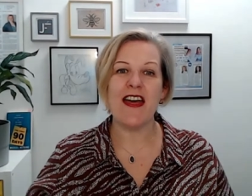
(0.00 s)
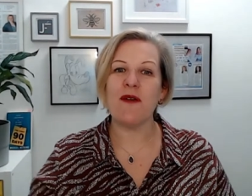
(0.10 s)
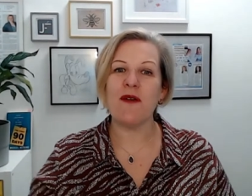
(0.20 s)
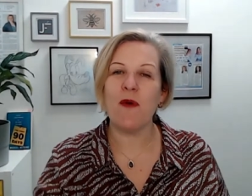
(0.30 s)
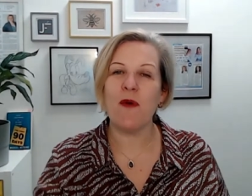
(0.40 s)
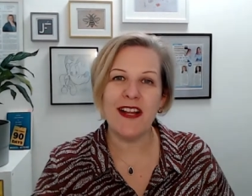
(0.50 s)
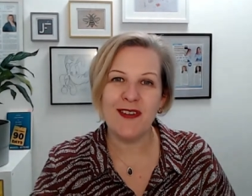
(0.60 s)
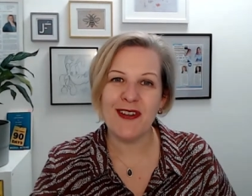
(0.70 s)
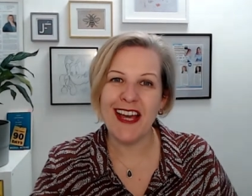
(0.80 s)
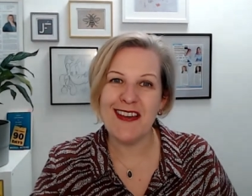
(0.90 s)
then why
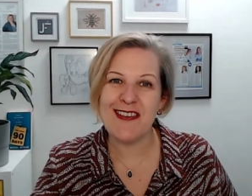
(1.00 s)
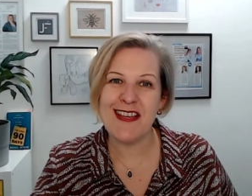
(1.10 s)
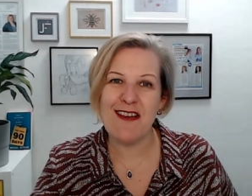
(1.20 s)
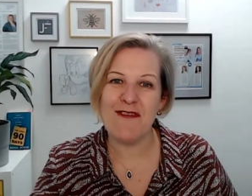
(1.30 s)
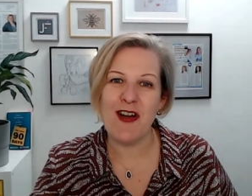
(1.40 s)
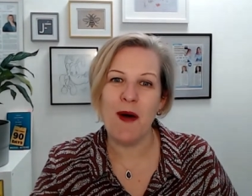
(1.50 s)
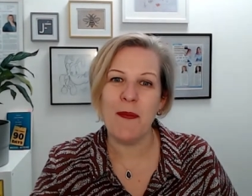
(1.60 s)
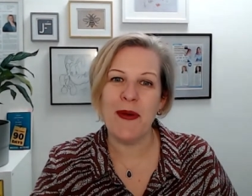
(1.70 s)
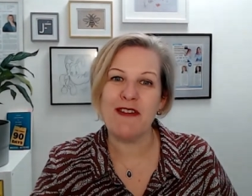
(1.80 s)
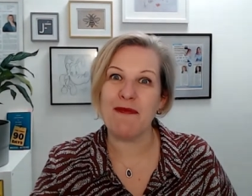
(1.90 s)
not get yourself a
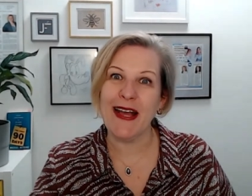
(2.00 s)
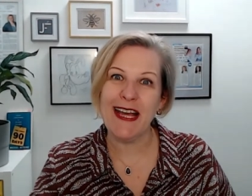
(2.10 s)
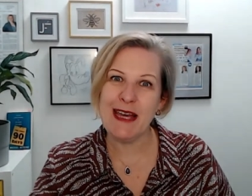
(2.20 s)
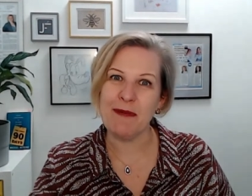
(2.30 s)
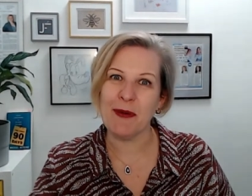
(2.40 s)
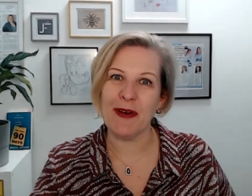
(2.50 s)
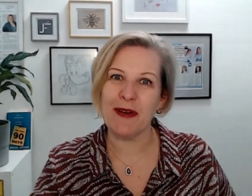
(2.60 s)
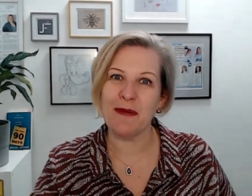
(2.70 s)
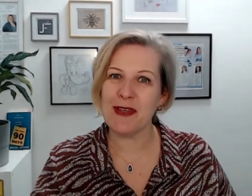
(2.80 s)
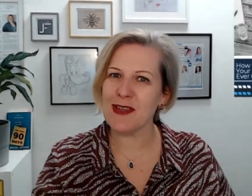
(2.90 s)
copy of my ebook,
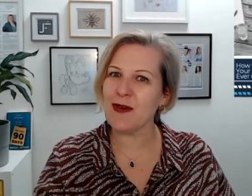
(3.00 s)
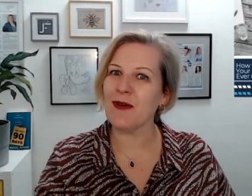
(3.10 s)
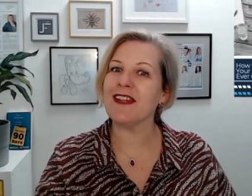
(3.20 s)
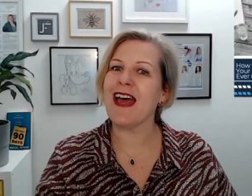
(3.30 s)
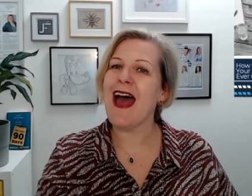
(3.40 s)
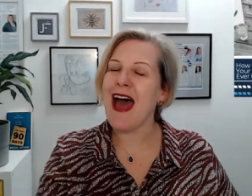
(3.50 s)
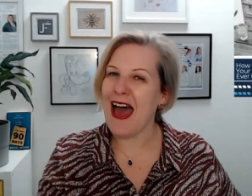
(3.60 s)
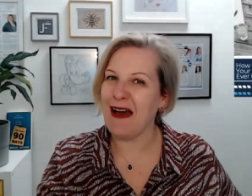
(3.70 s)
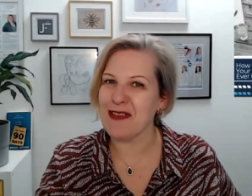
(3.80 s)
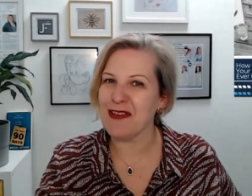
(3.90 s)
which is called
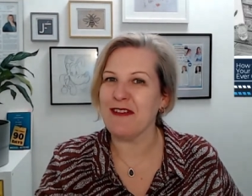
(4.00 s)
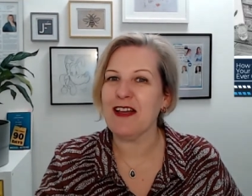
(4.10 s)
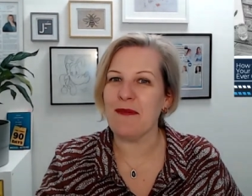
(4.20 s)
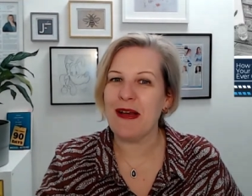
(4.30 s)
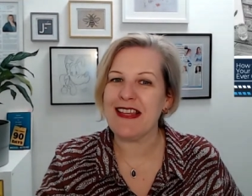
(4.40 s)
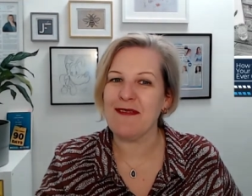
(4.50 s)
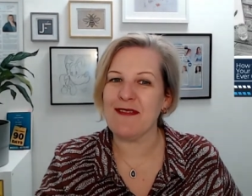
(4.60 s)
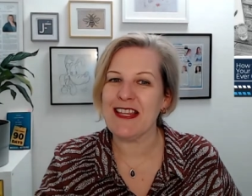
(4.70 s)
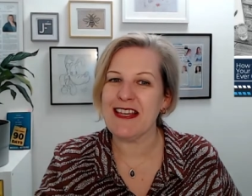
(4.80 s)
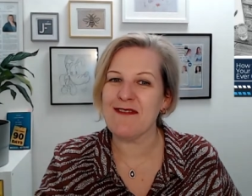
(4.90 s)
How to Write Your Best Ever
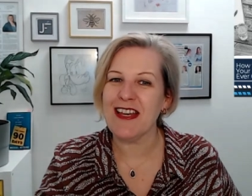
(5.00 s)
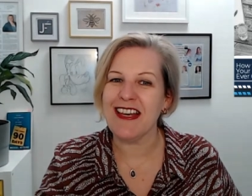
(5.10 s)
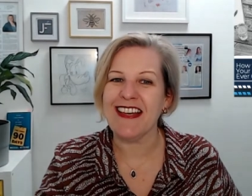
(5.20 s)
CV.